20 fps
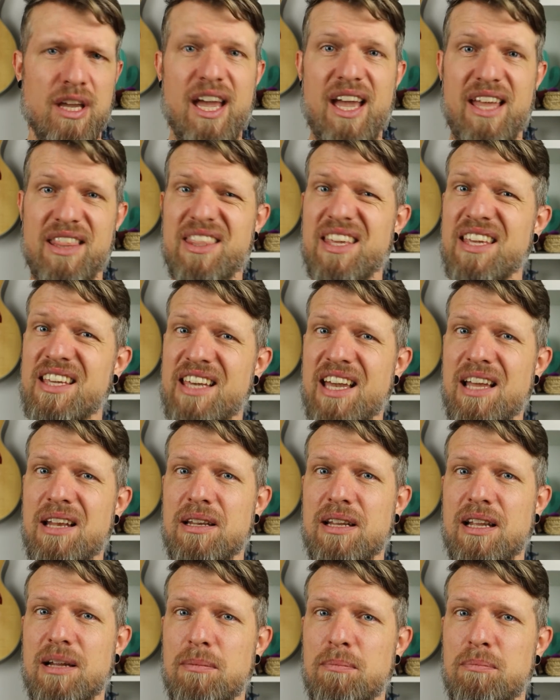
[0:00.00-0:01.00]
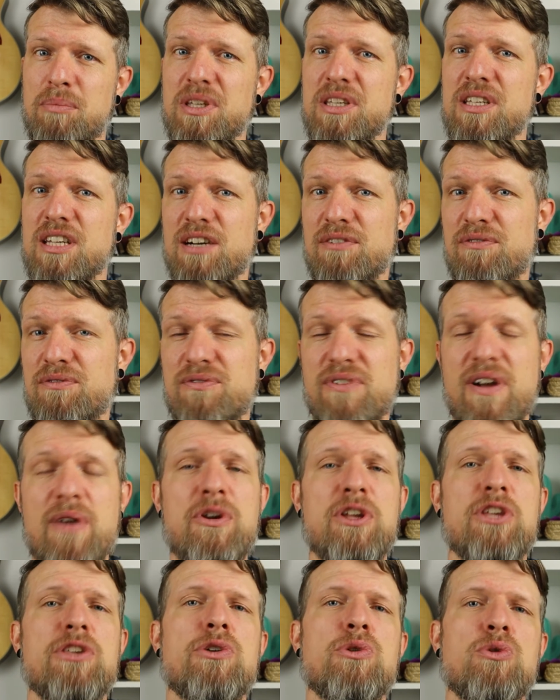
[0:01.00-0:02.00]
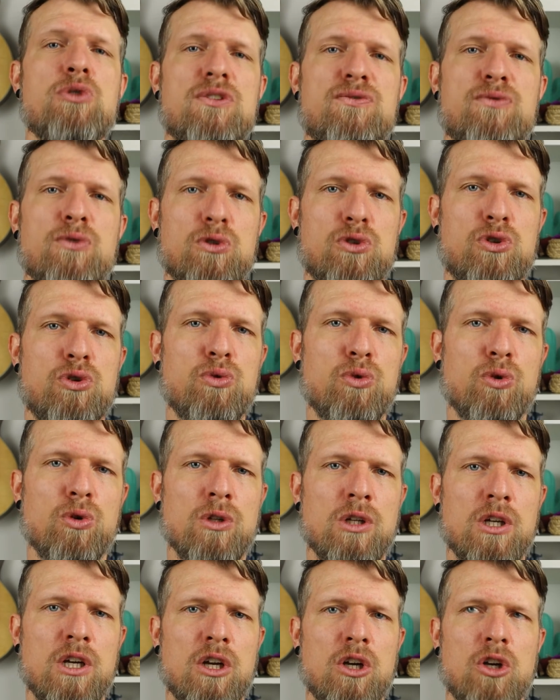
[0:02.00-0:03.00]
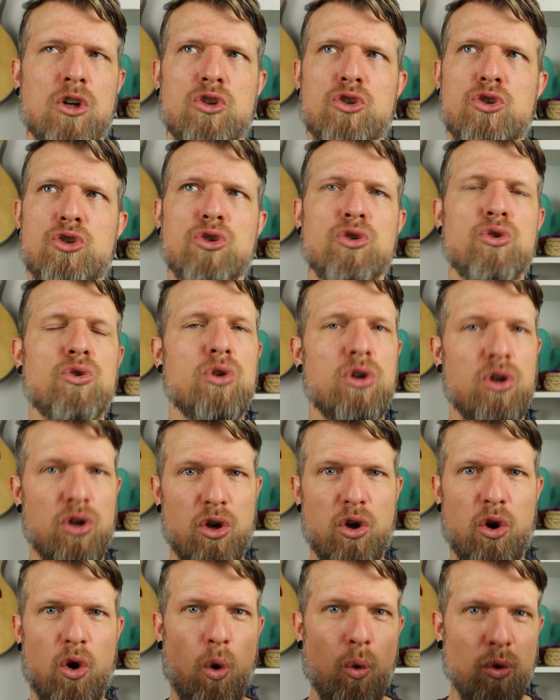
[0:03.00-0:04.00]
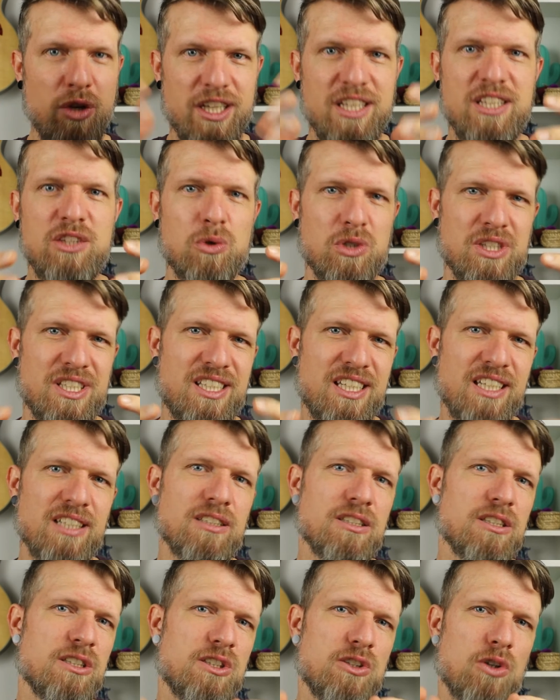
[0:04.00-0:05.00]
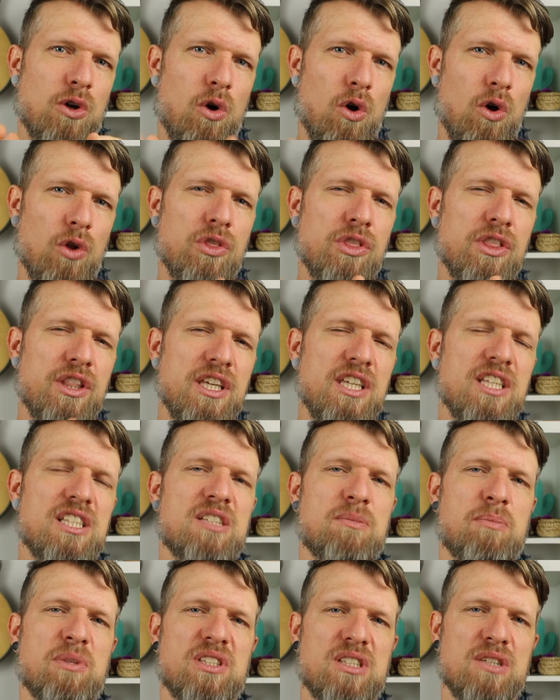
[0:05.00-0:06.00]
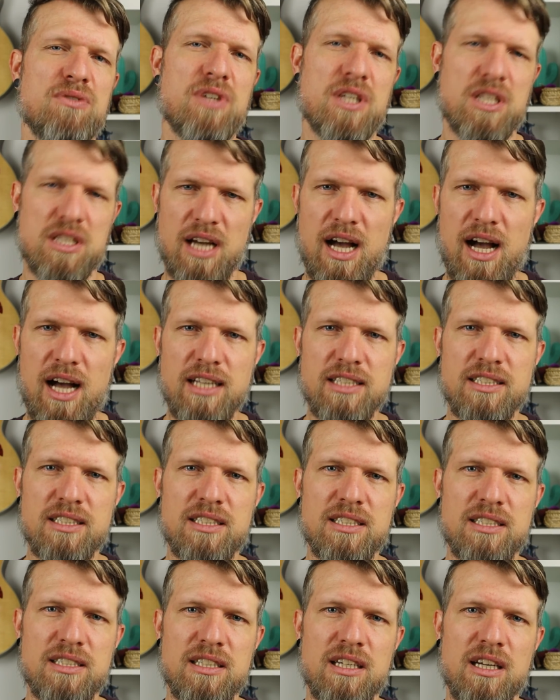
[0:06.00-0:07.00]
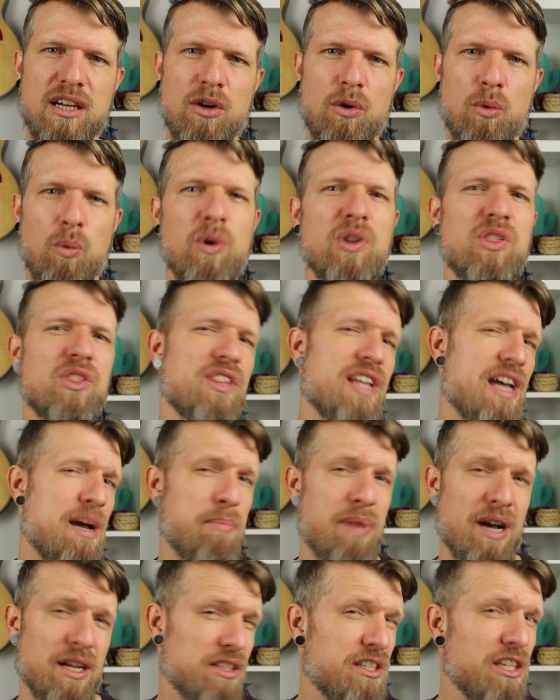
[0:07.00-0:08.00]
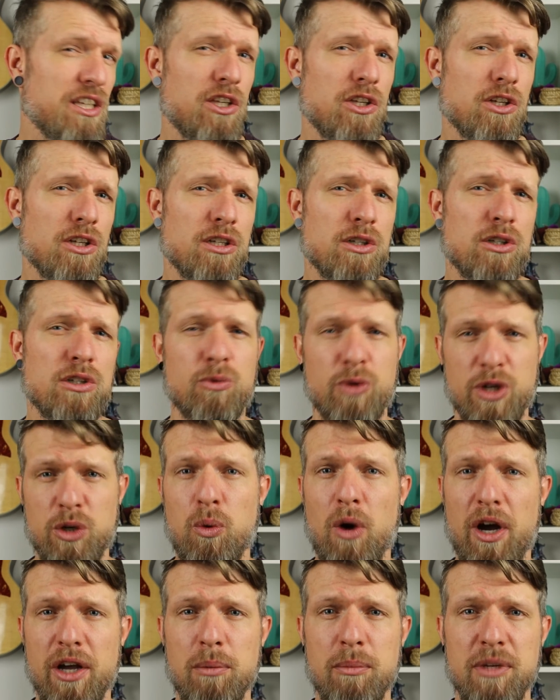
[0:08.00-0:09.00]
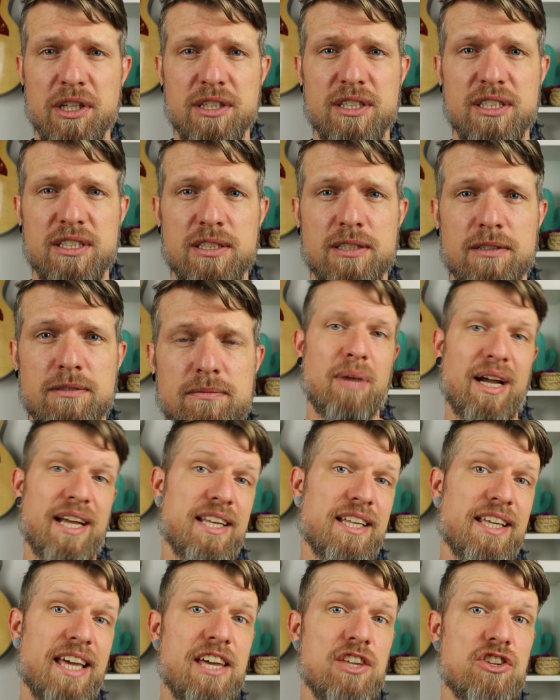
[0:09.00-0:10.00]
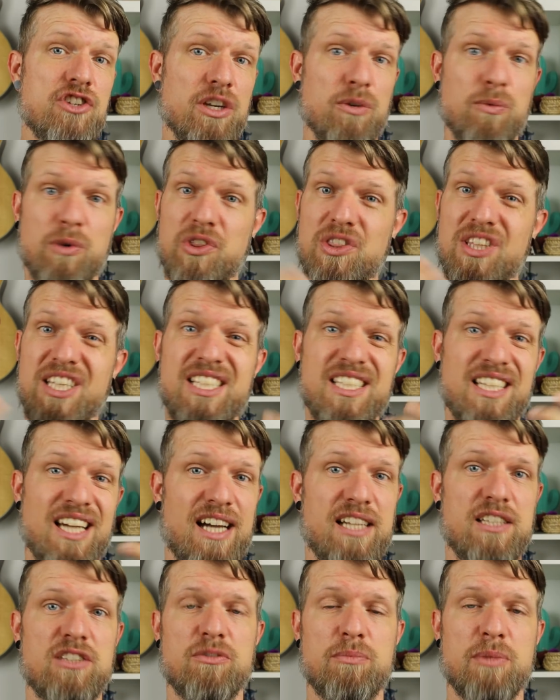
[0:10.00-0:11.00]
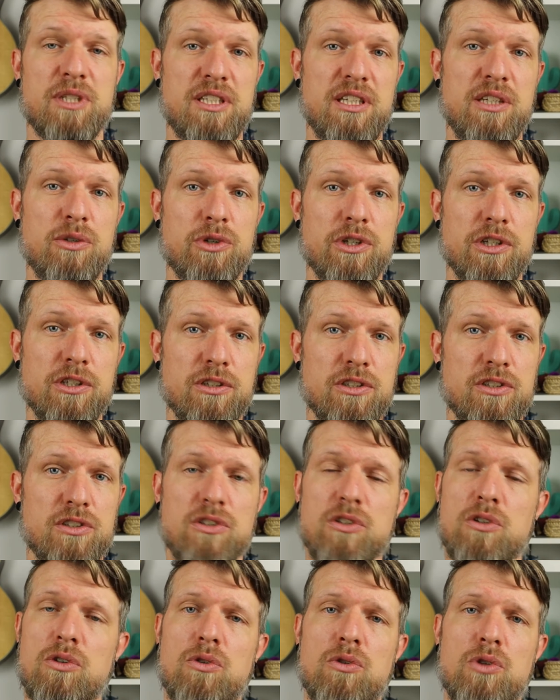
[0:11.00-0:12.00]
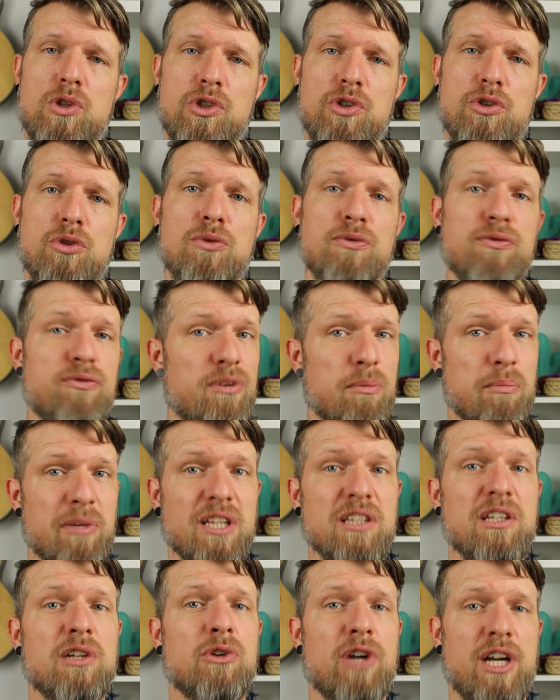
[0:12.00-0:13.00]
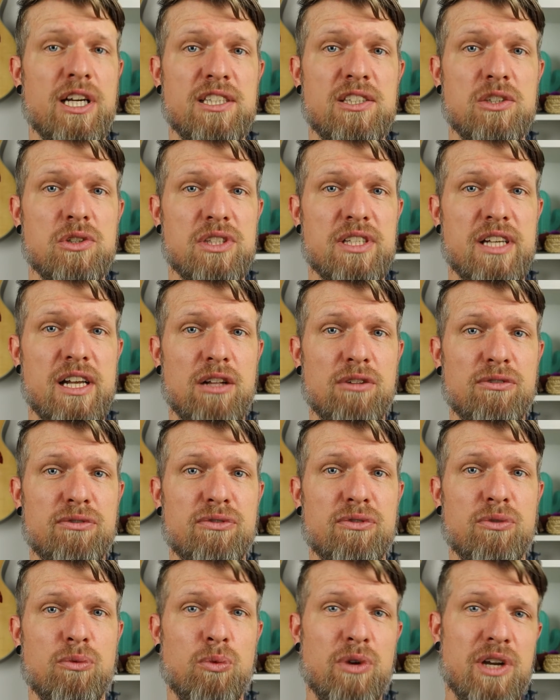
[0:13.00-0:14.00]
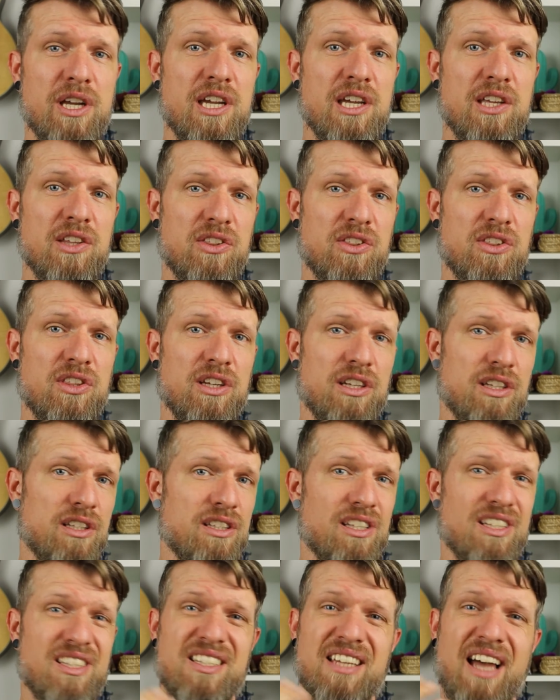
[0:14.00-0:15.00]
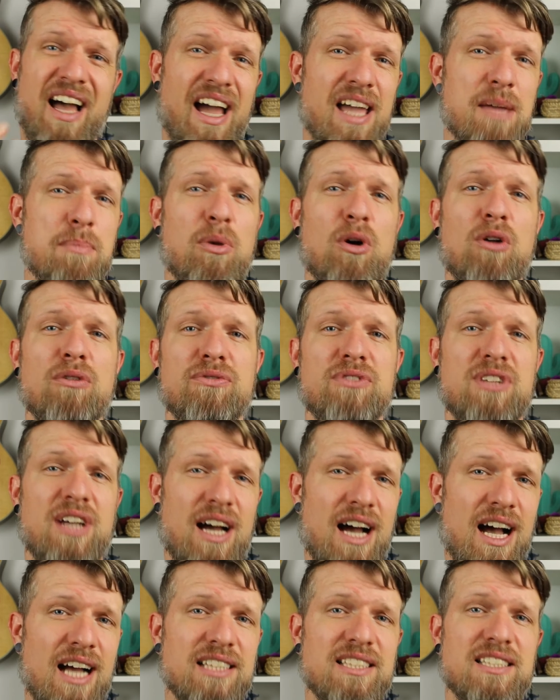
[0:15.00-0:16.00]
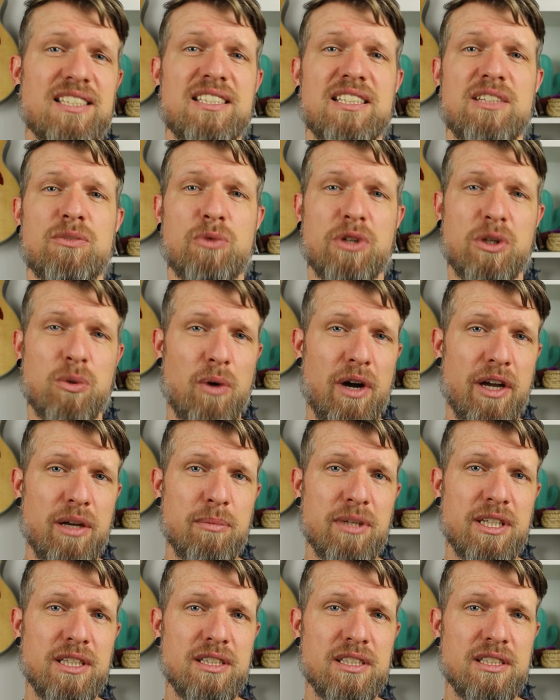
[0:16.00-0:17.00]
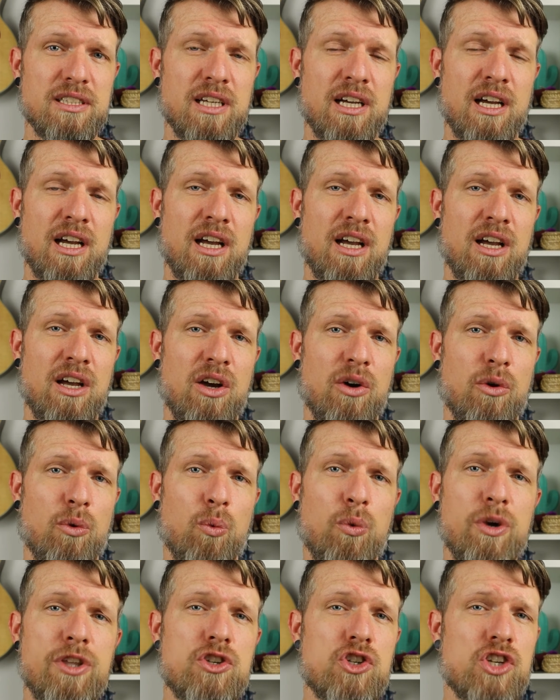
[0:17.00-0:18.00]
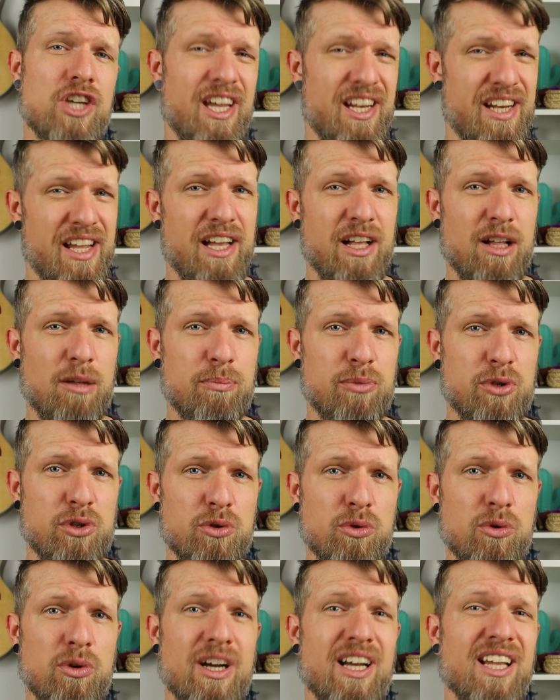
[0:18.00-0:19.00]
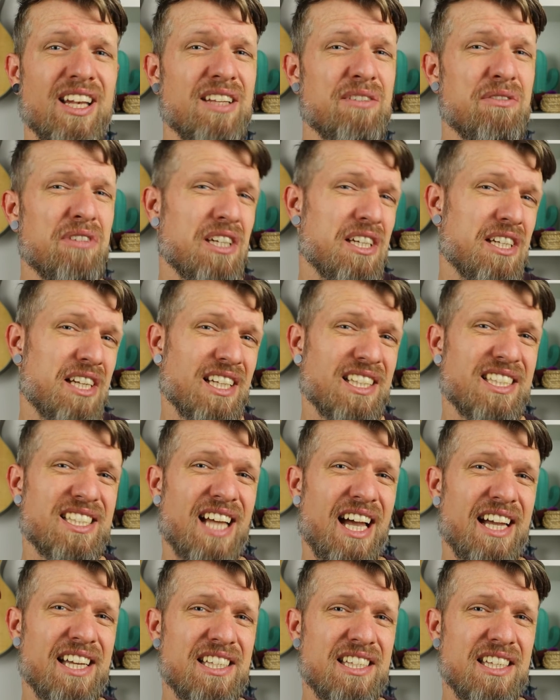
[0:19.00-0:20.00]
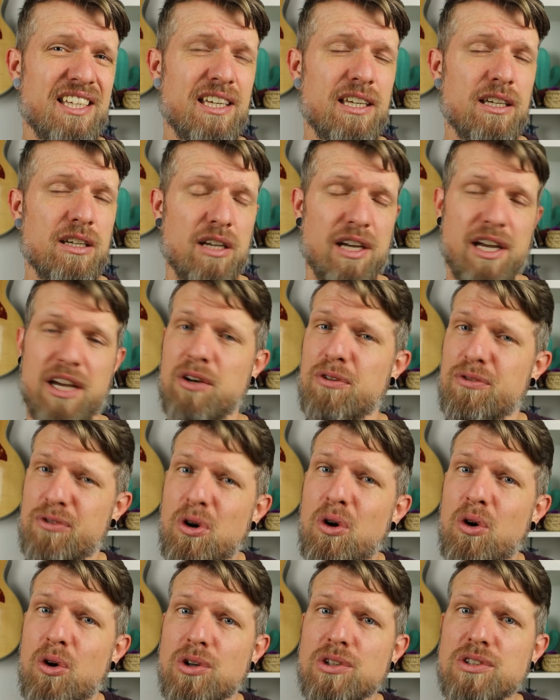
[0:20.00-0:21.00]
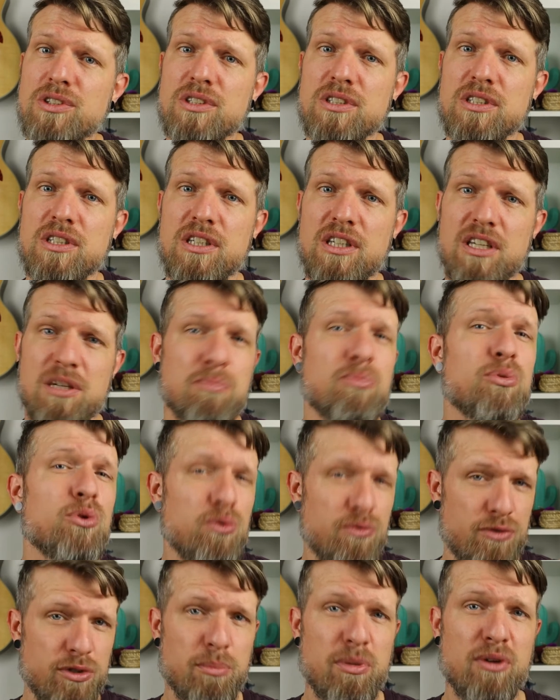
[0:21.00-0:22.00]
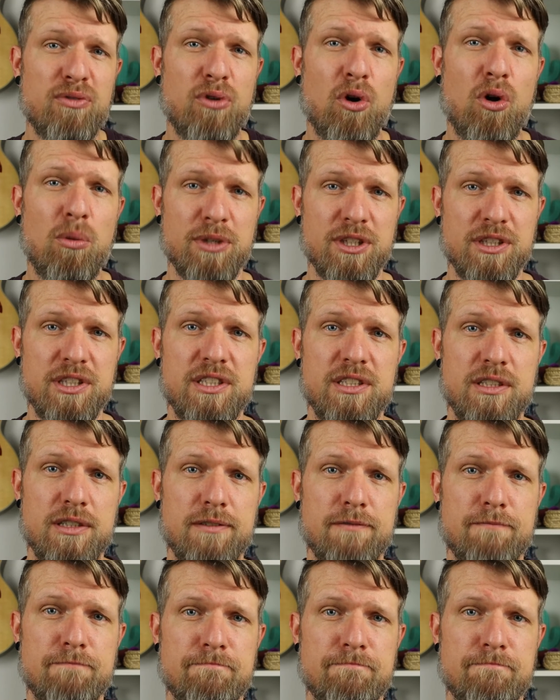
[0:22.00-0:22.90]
and they can be a very useful tool to hone in your skills on these specific tasks with their particular requirements. By engaging with these kinds of materials, you familiarize yourself with the type of tasks and requirements, which can help you alleviate anxiety and, of course, improve your performance.